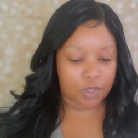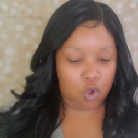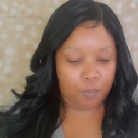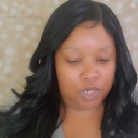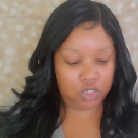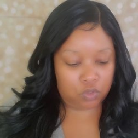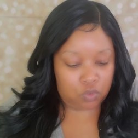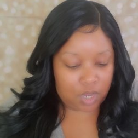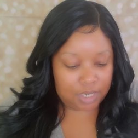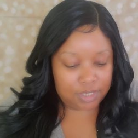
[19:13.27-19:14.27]
So let me open it so
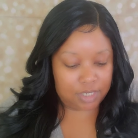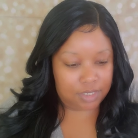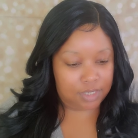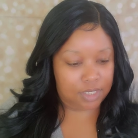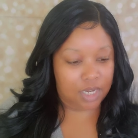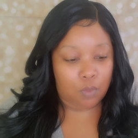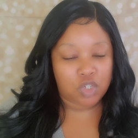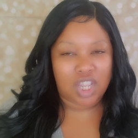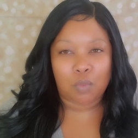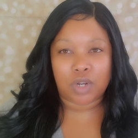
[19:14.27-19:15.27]
you guys can see it. I
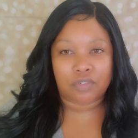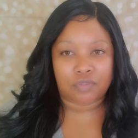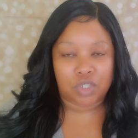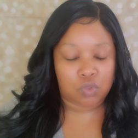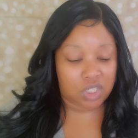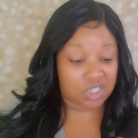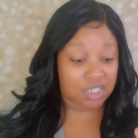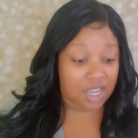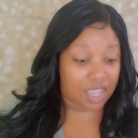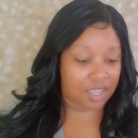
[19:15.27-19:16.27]
wish I would have used it
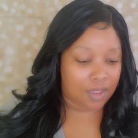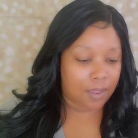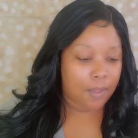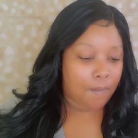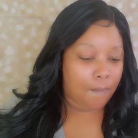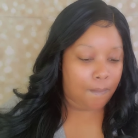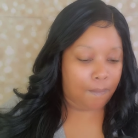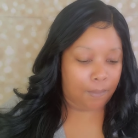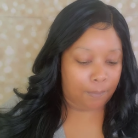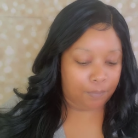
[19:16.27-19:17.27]
today,
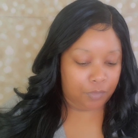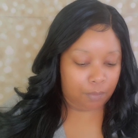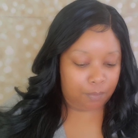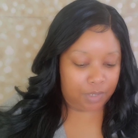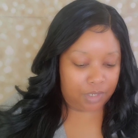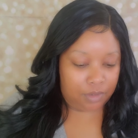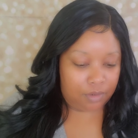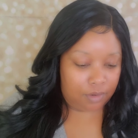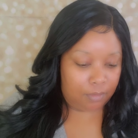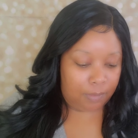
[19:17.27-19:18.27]
but
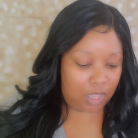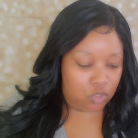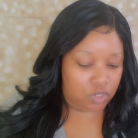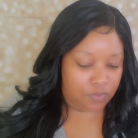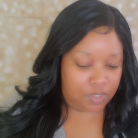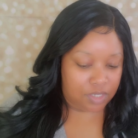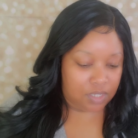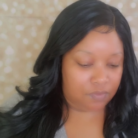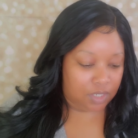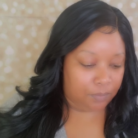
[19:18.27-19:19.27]
maybe I'll use it
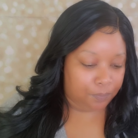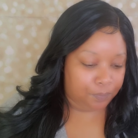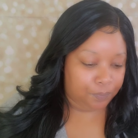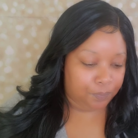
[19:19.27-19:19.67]
this evening.